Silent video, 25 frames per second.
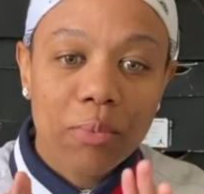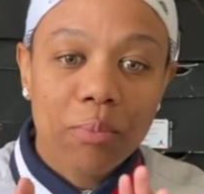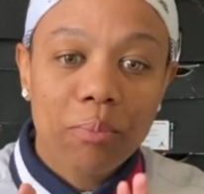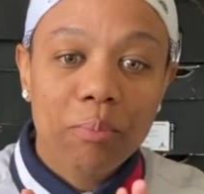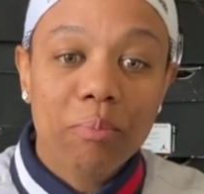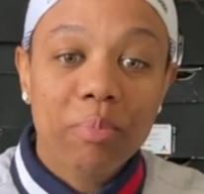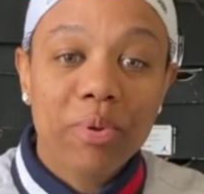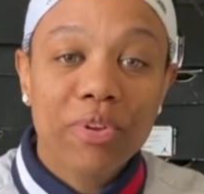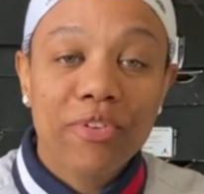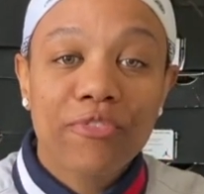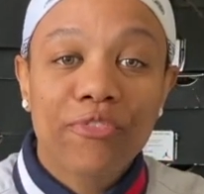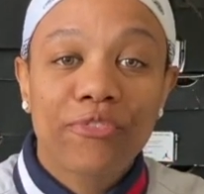
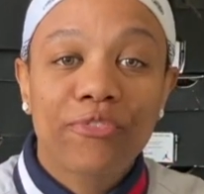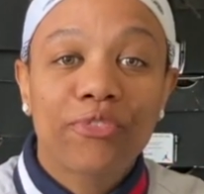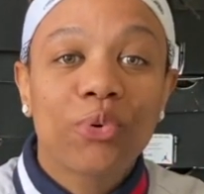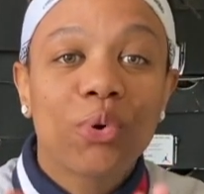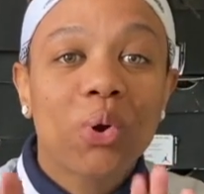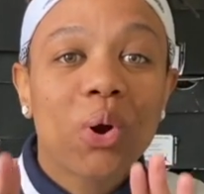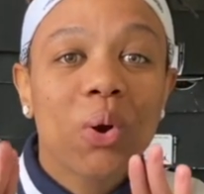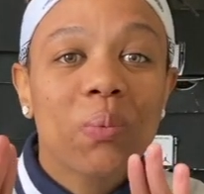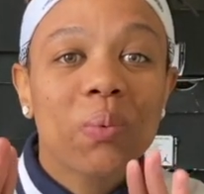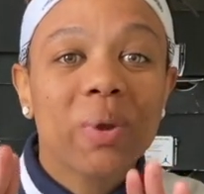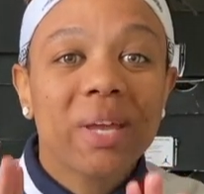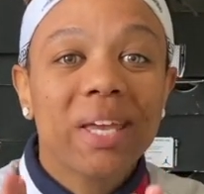
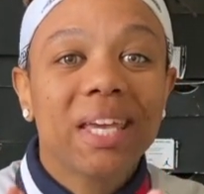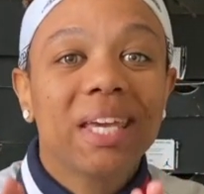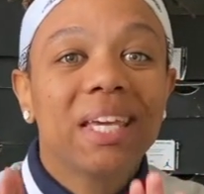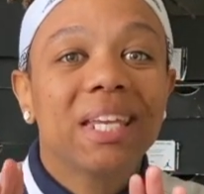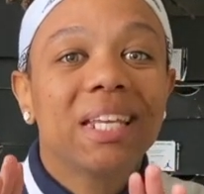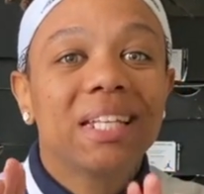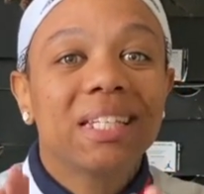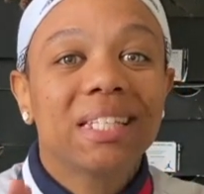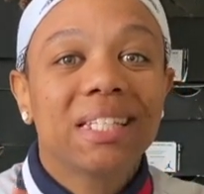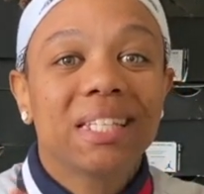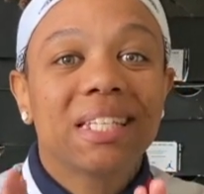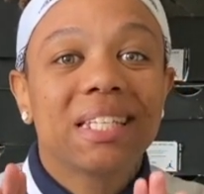Before we get
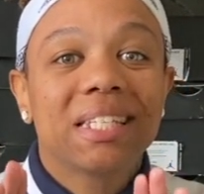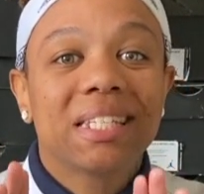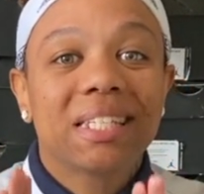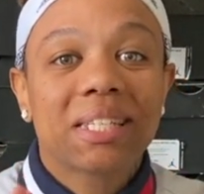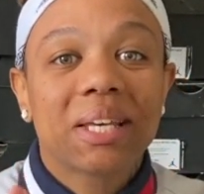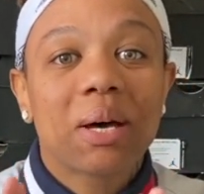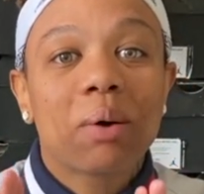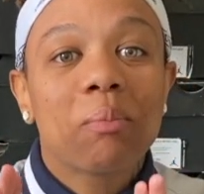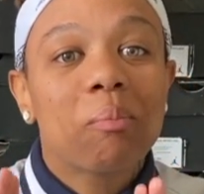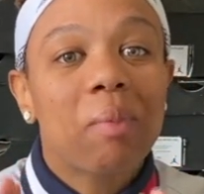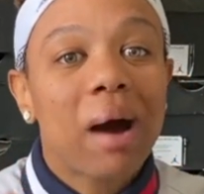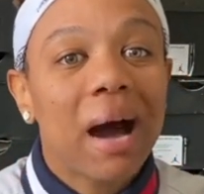into this
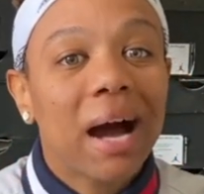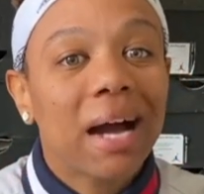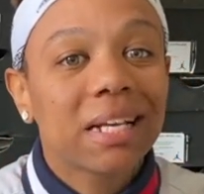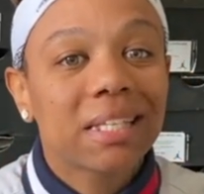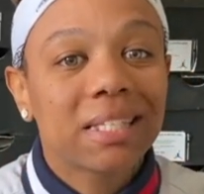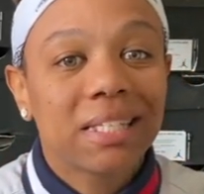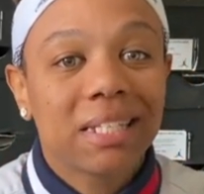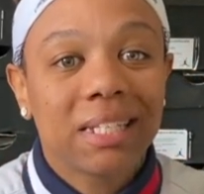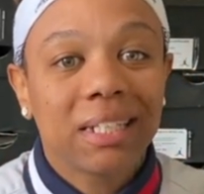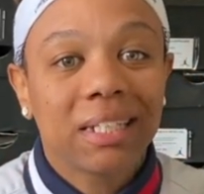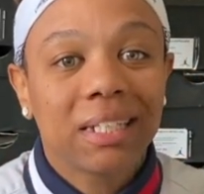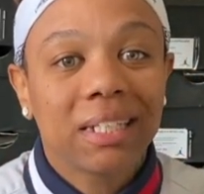
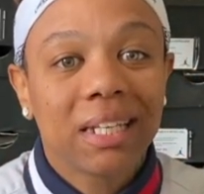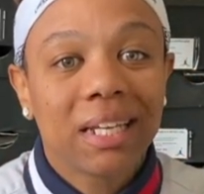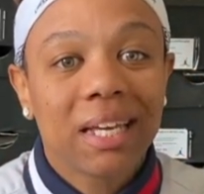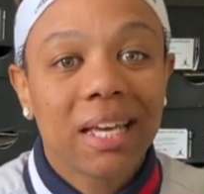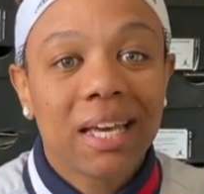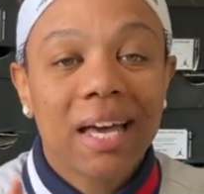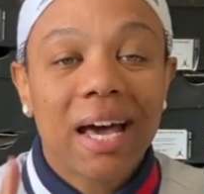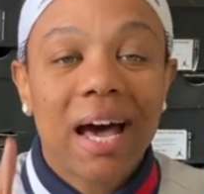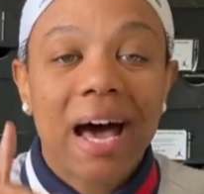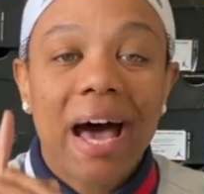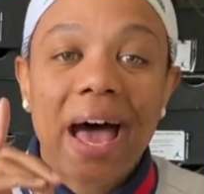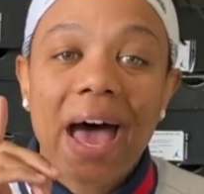unboxing,
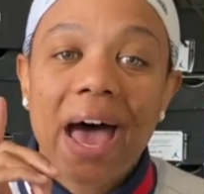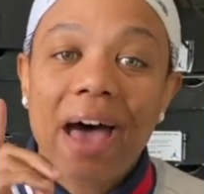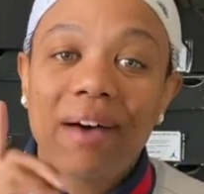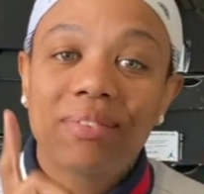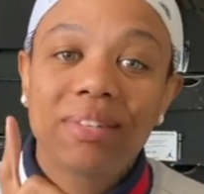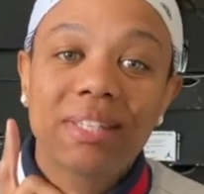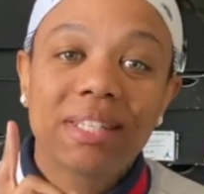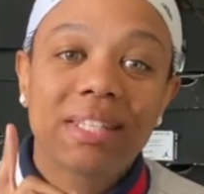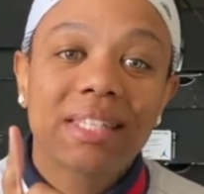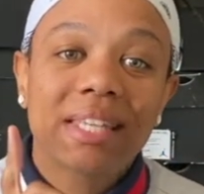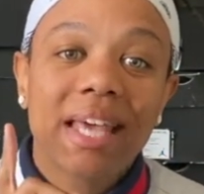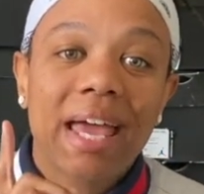I have
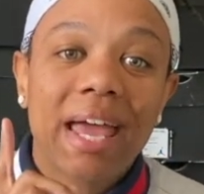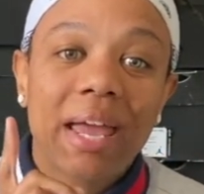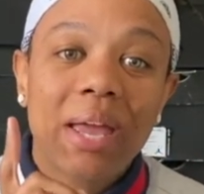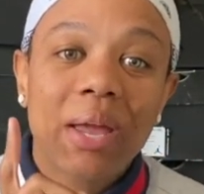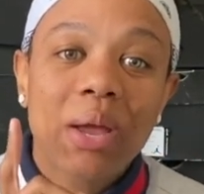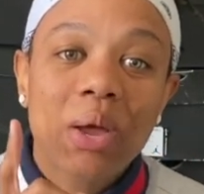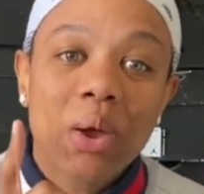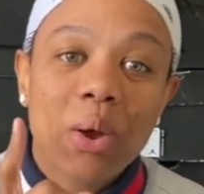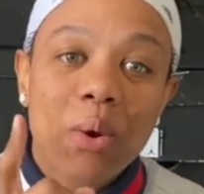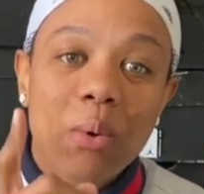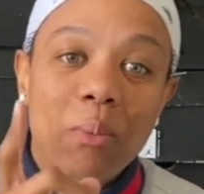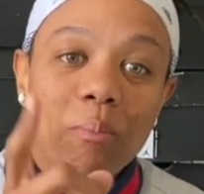to say,
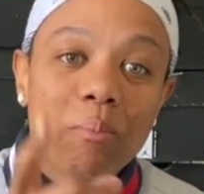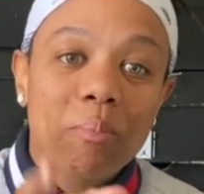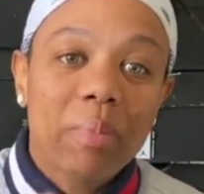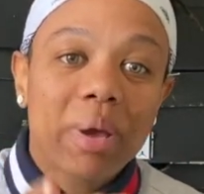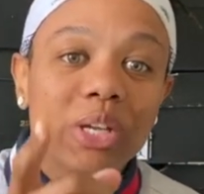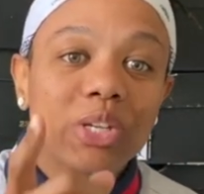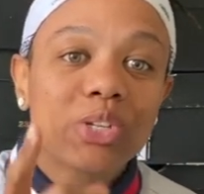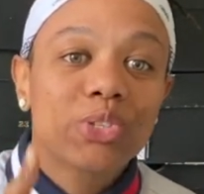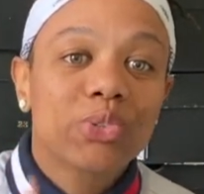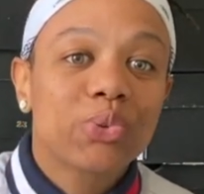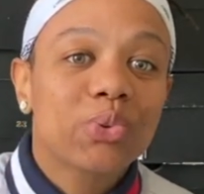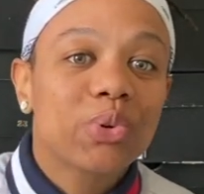make
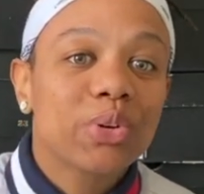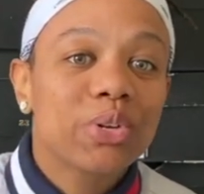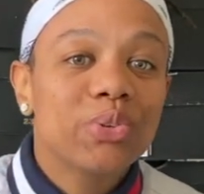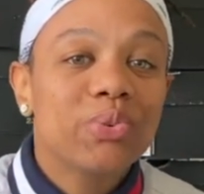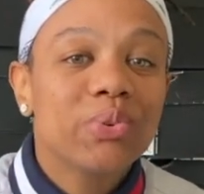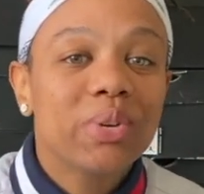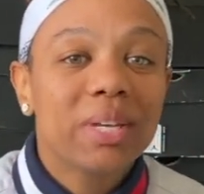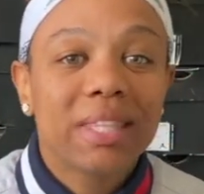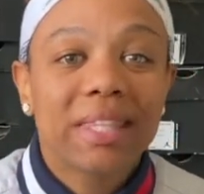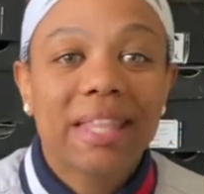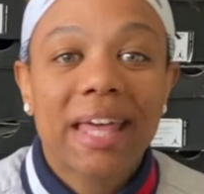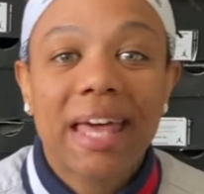sure you
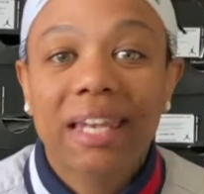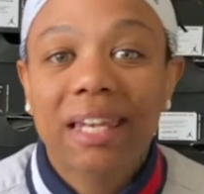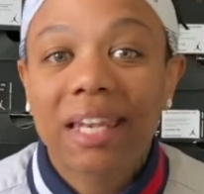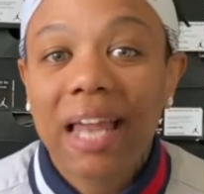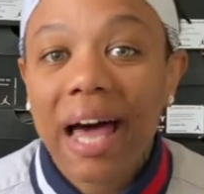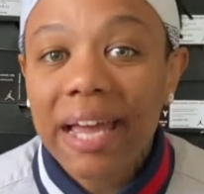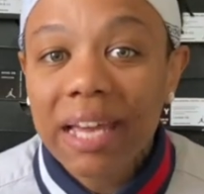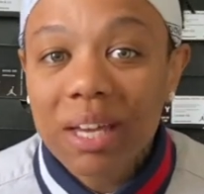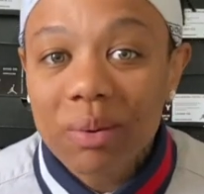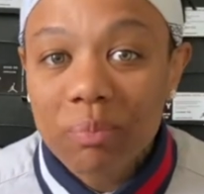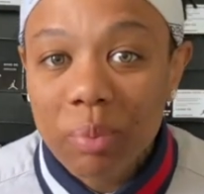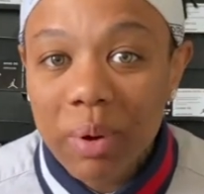hit that
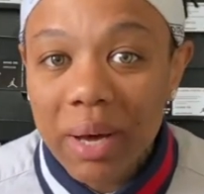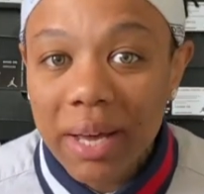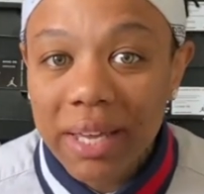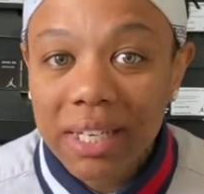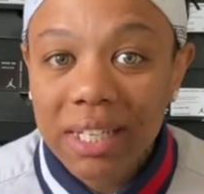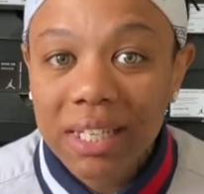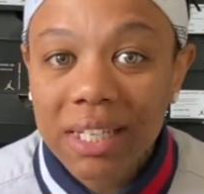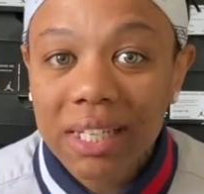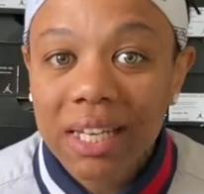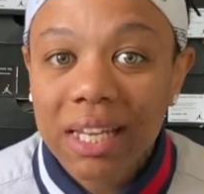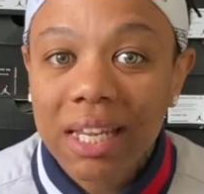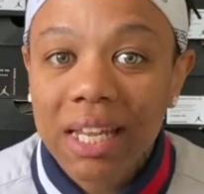like
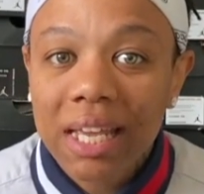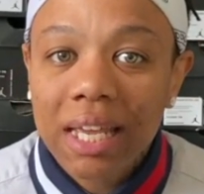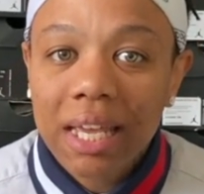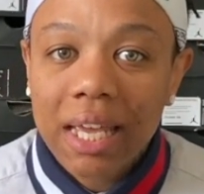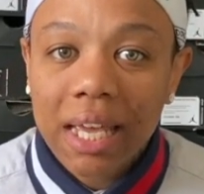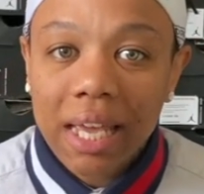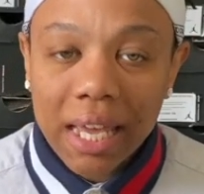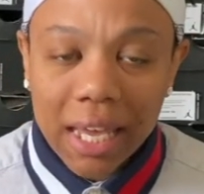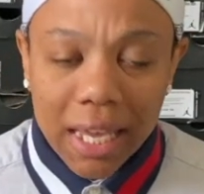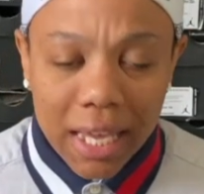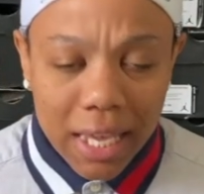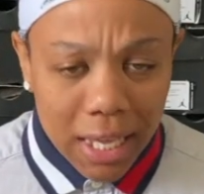button
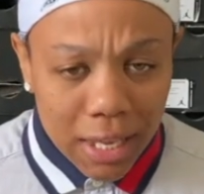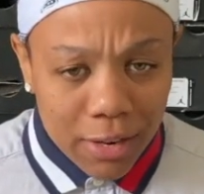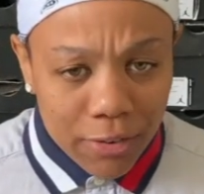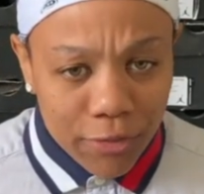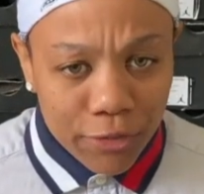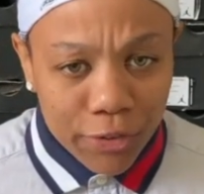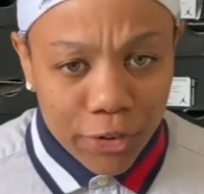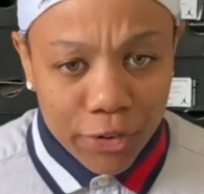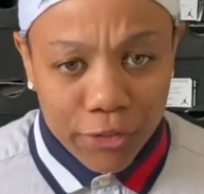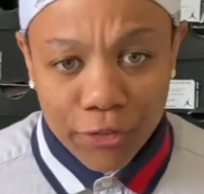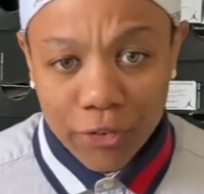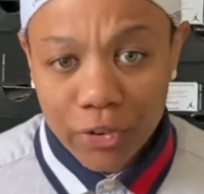and
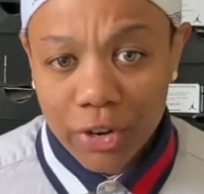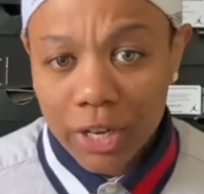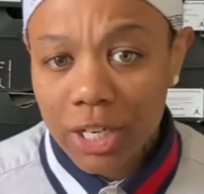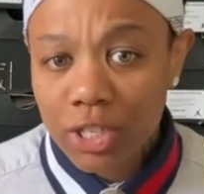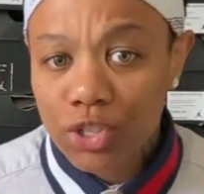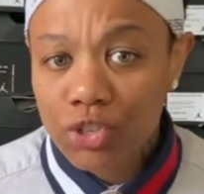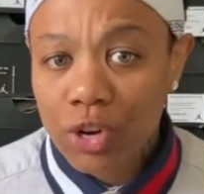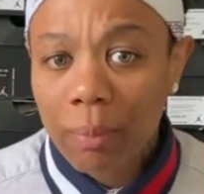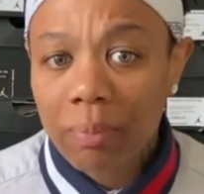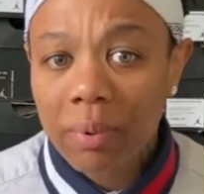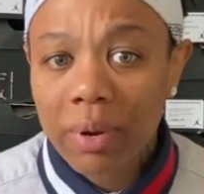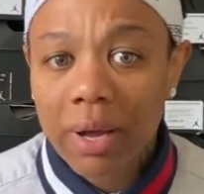feel free to
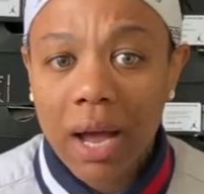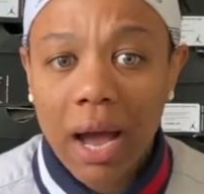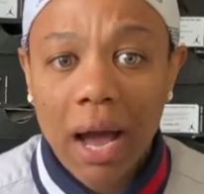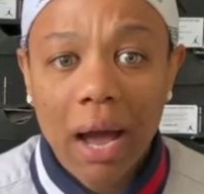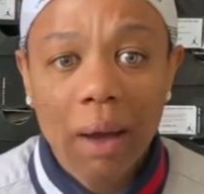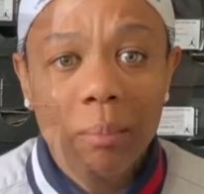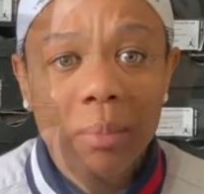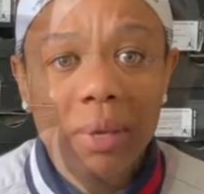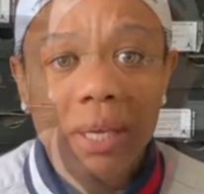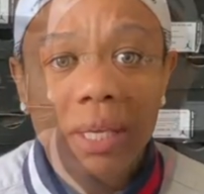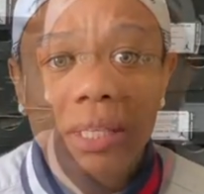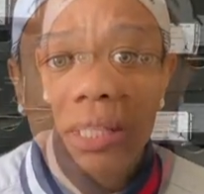drop a
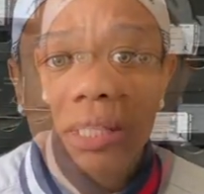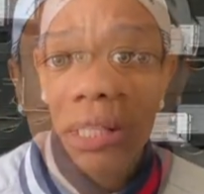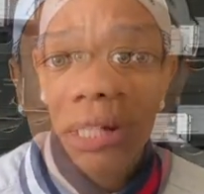comment.